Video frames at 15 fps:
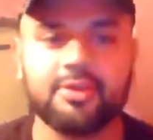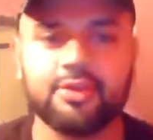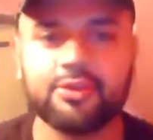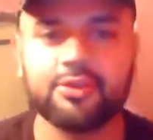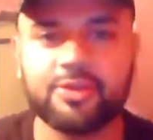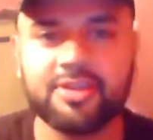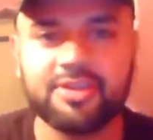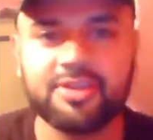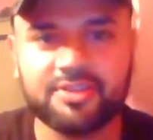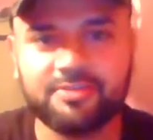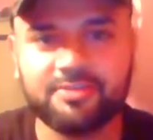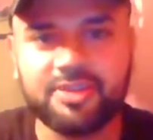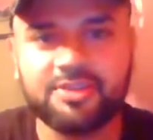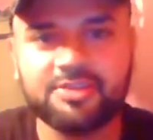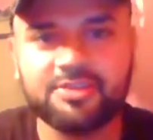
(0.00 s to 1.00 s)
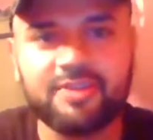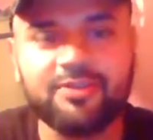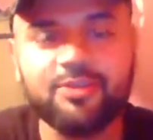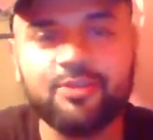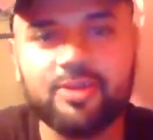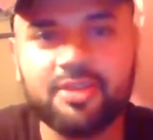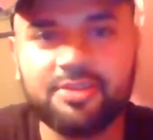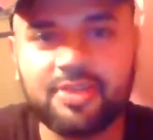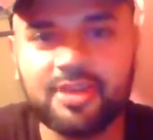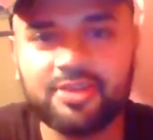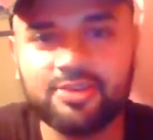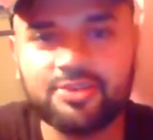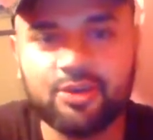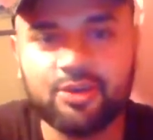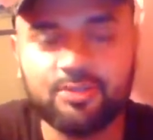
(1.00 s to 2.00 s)
Greetings and peace, everyone. Thank you
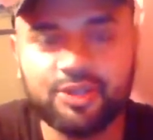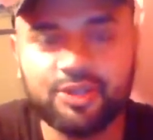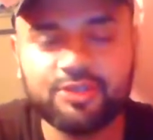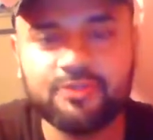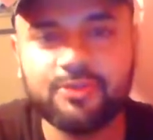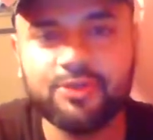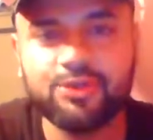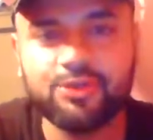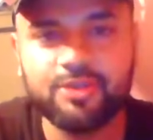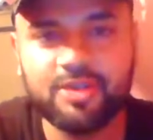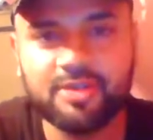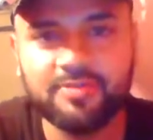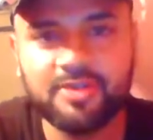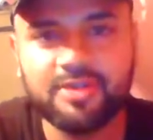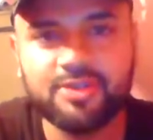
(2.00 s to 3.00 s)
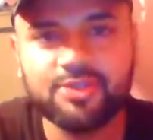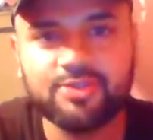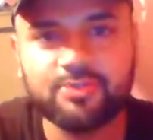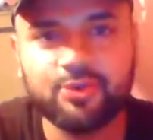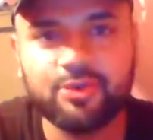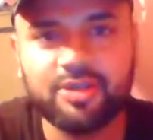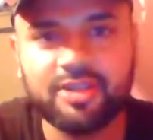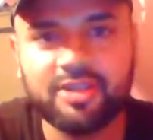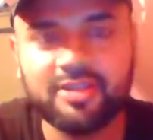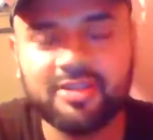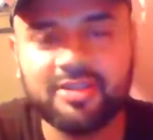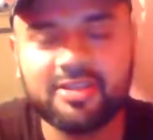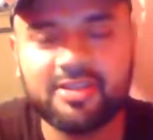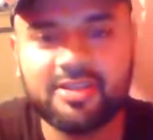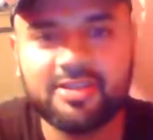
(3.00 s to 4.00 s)
so much for joining me this morning.
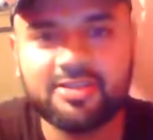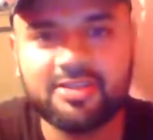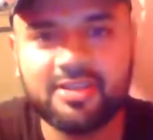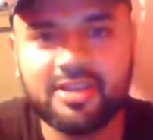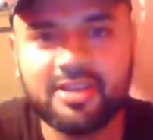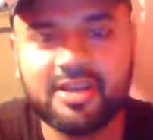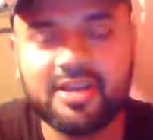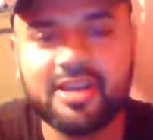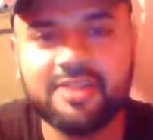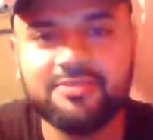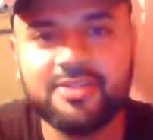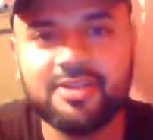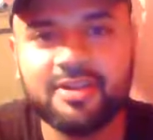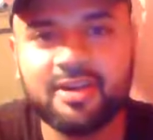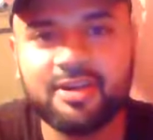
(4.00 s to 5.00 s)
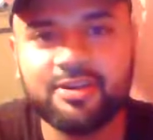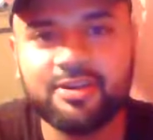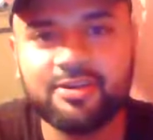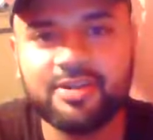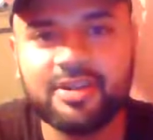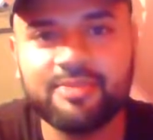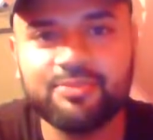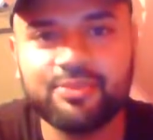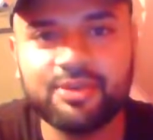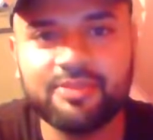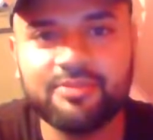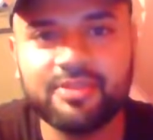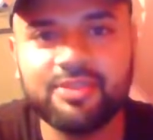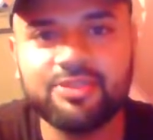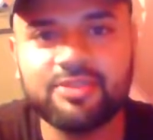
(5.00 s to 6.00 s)
Today, I have the honor and
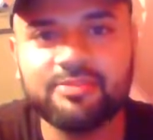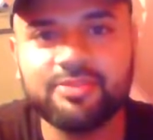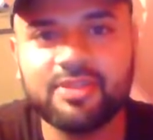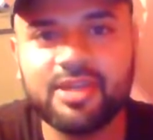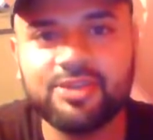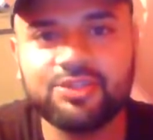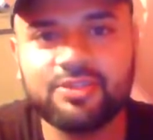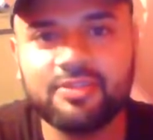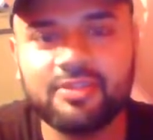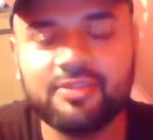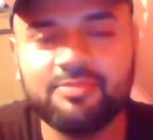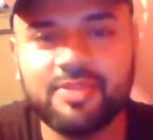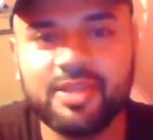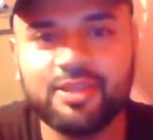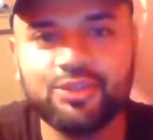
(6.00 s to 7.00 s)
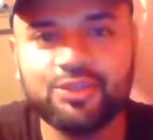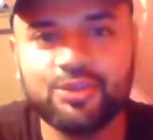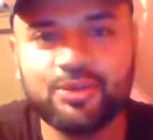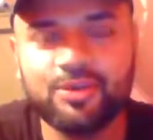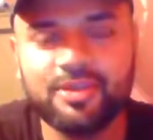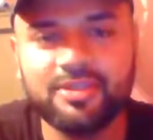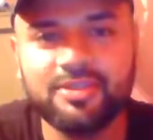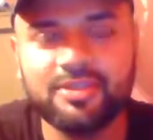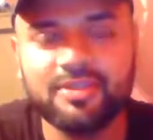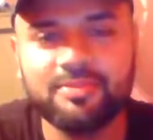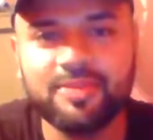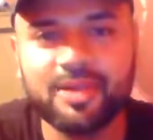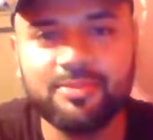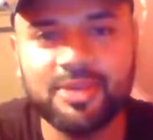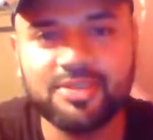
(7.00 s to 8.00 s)
privilege and pleasure of being joined
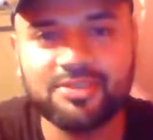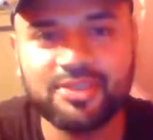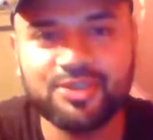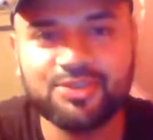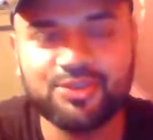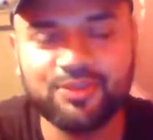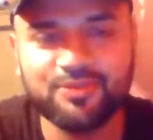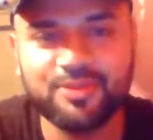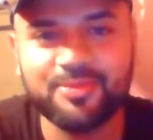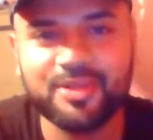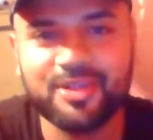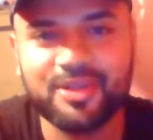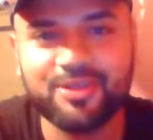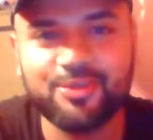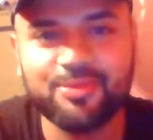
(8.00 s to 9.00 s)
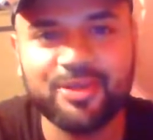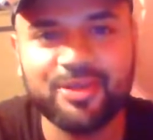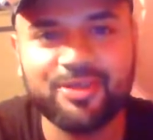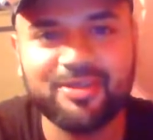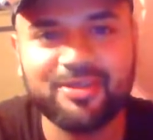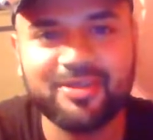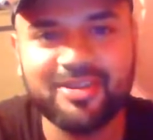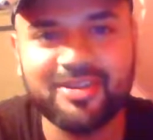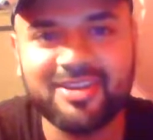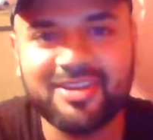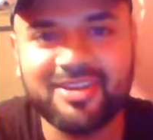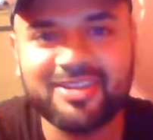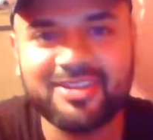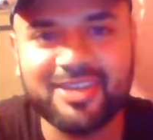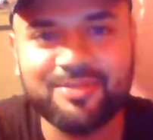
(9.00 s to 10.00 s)
by my sister from another mother,
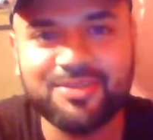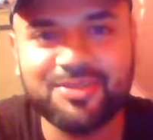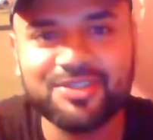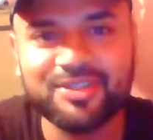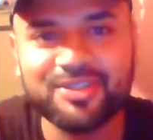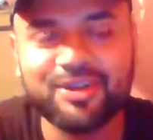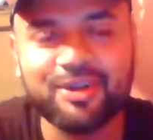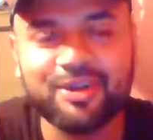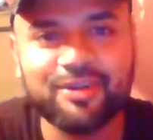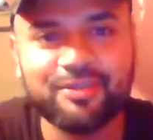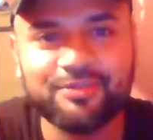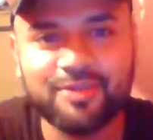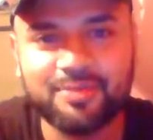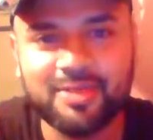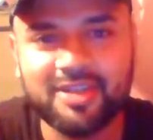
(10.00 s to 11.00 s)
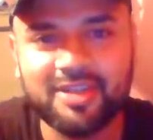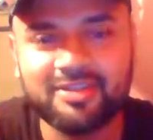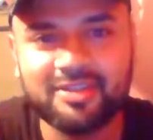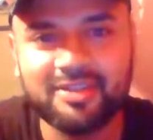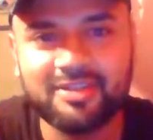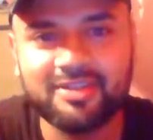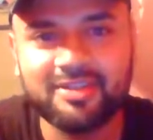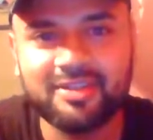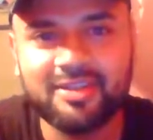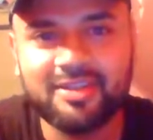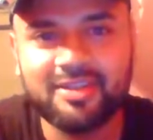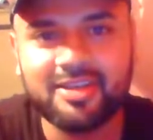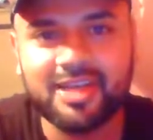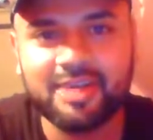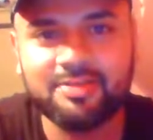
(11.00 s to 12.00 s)
Gabby Zikara from England.
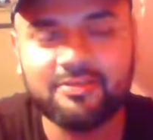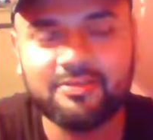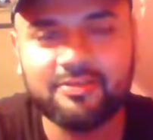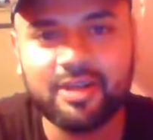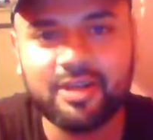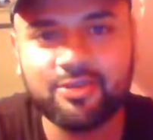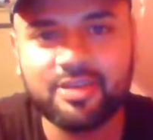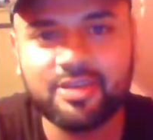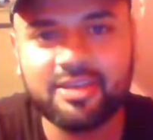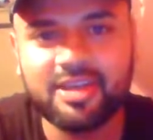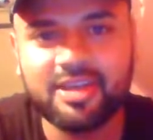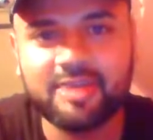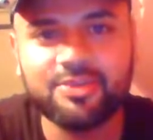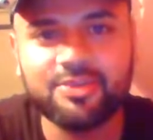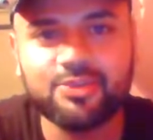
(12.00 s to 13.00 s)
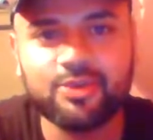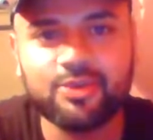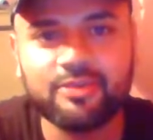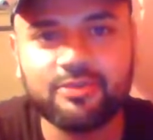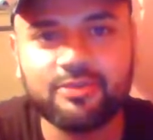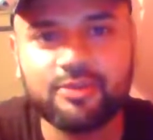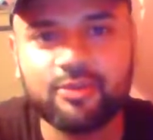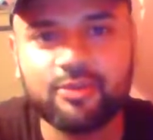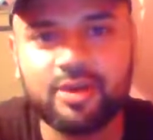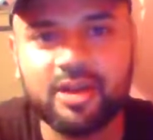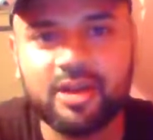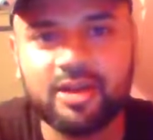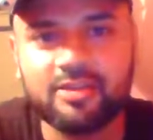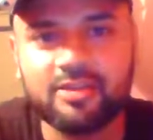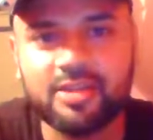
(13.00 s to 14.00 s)
I've been following Gabby's work for a
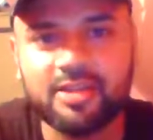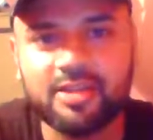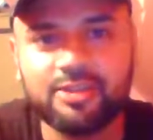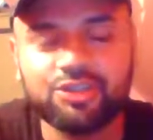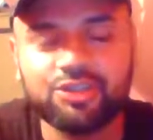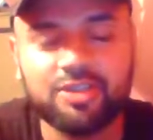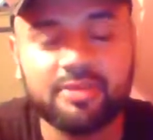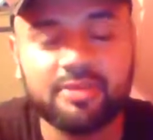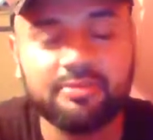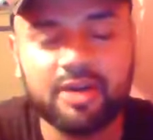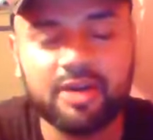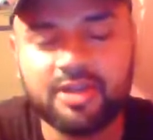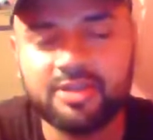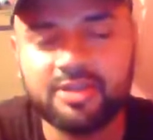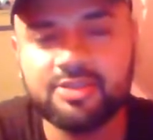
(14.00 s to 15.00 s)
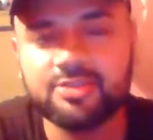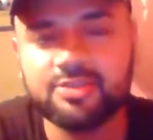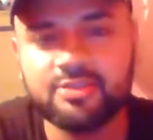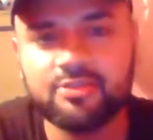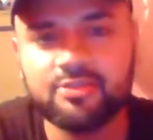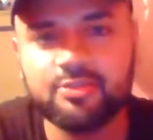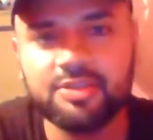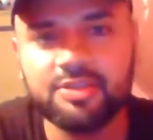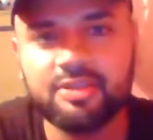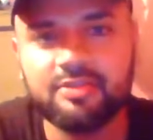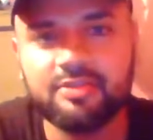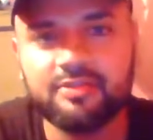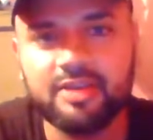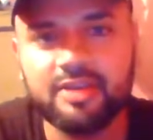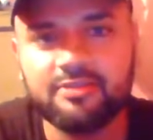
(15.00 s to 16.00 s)
while, and she embodies what the
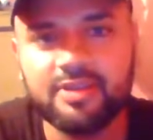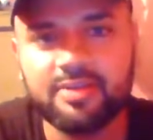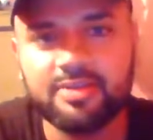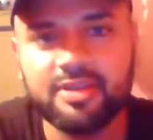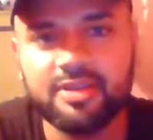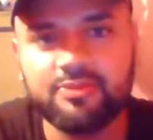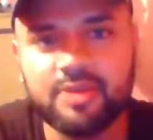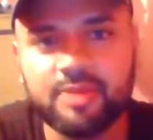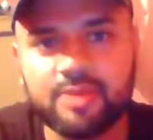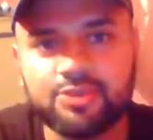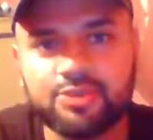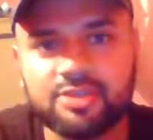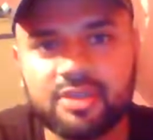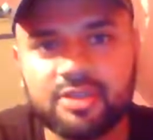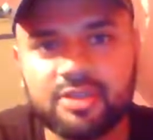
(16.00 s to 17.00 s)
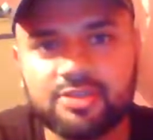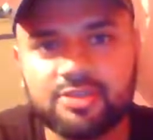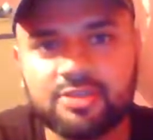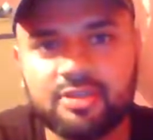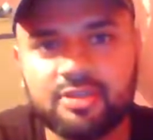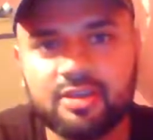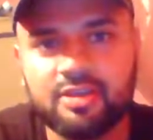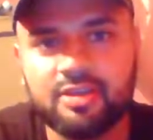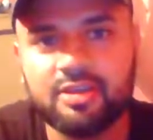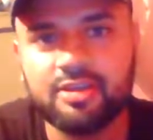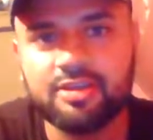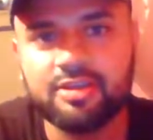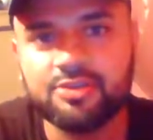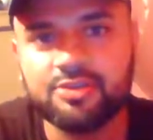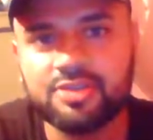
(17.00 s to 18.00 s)
divine feminine represents
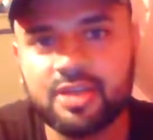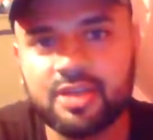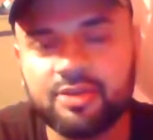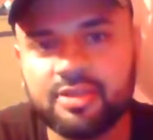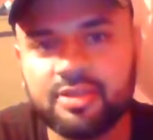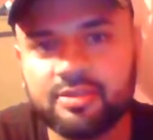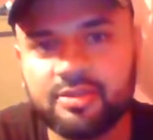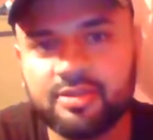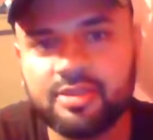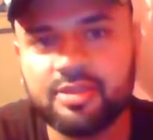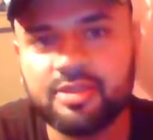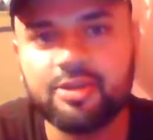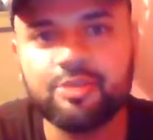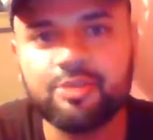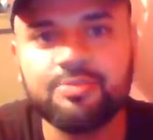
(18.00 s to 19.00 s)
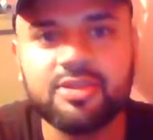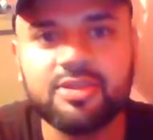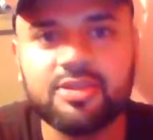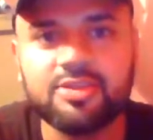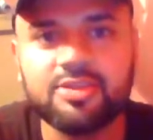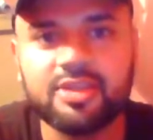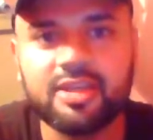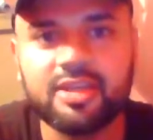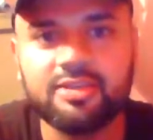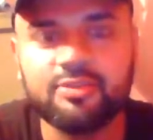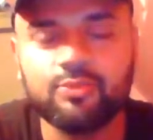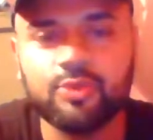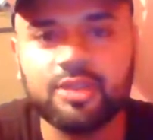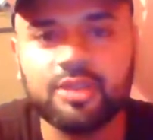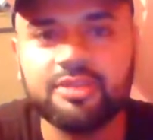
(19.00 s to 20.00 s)
in her sound healing therapies and
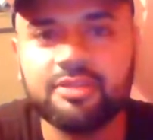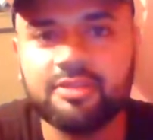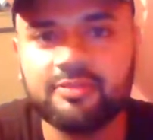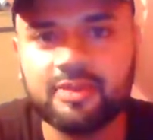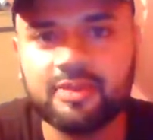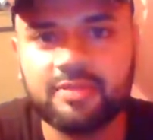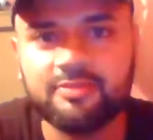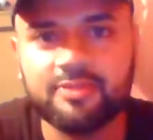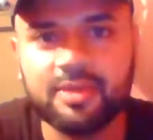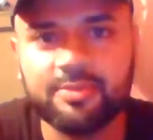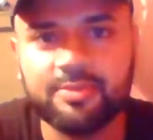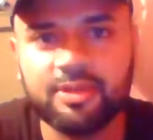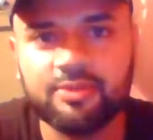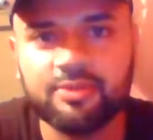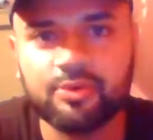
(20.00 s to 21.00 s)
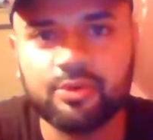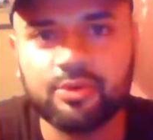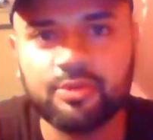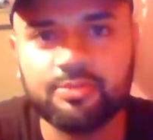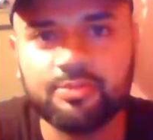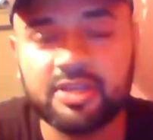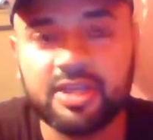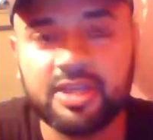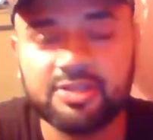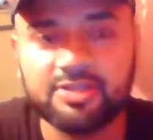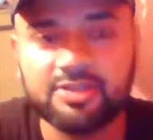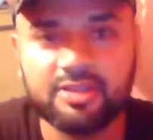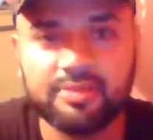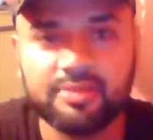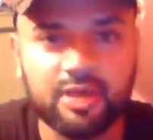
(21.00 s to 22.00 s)
what the divine feminine role plays
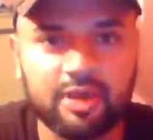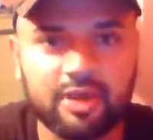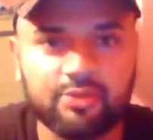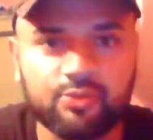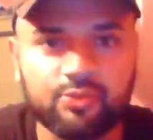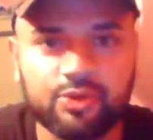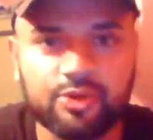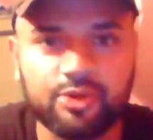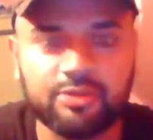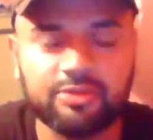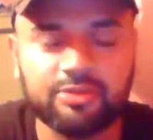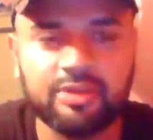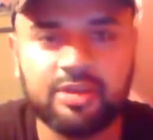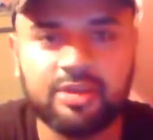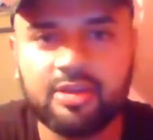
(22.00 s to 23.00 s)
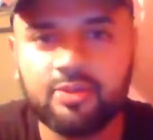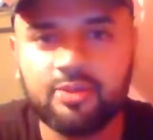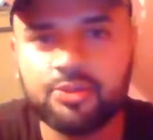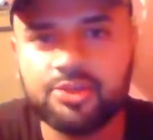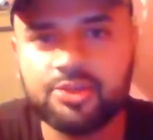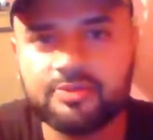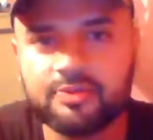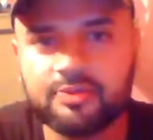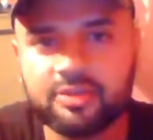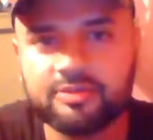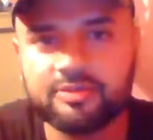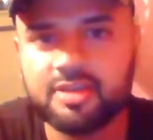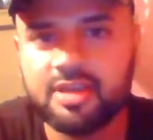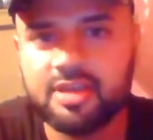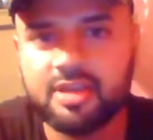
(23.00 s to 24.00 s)
in the modern world, which is full
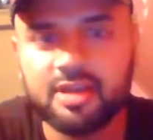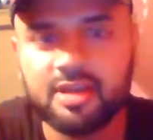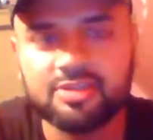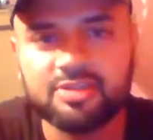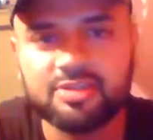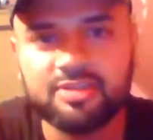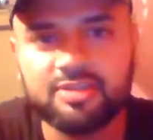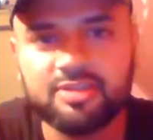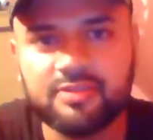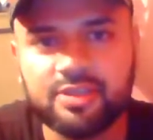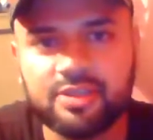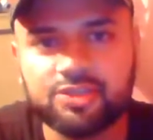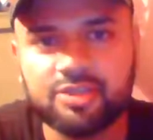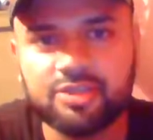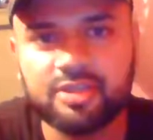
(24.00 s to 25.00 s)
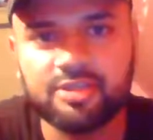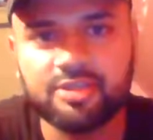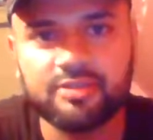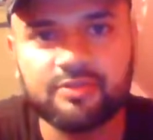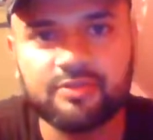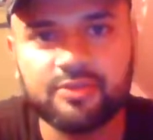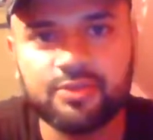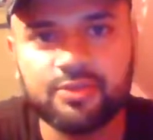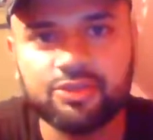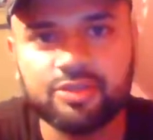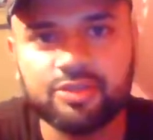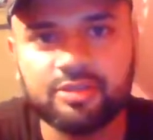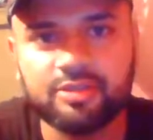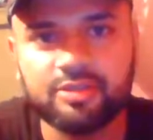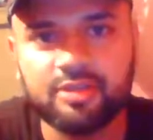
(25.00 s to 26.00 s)
of chaos and division and
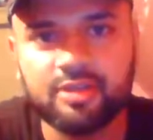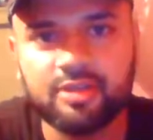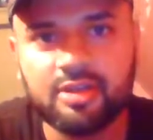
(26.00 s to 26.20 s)
confusion.